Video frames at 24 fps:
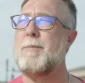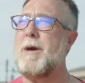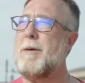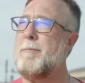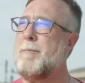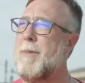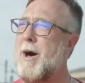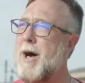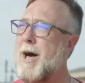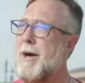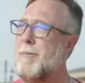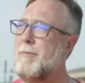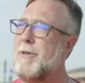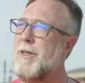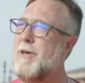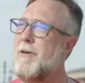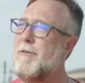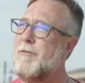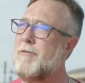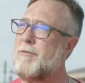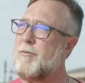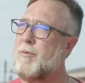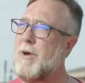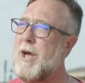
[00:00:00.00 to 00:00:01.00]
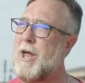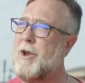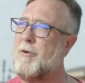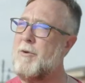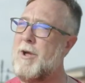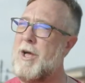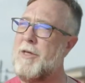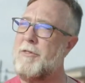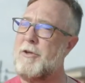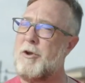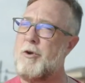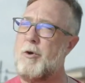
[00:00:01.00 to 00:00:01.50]
My mom lives right
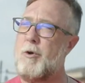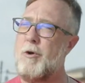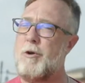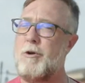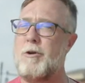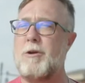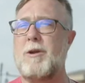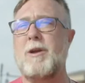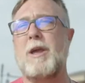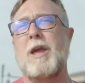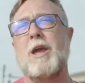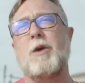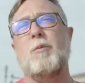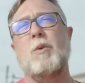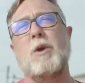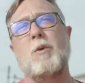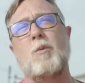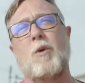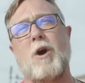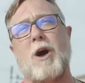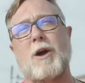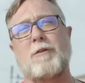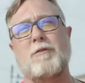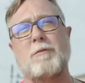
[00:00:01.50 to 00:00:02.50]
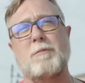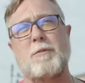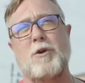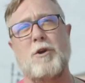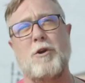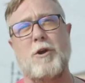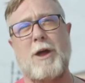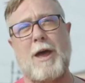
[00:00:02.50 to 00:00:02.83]
around the corner, and we walk from her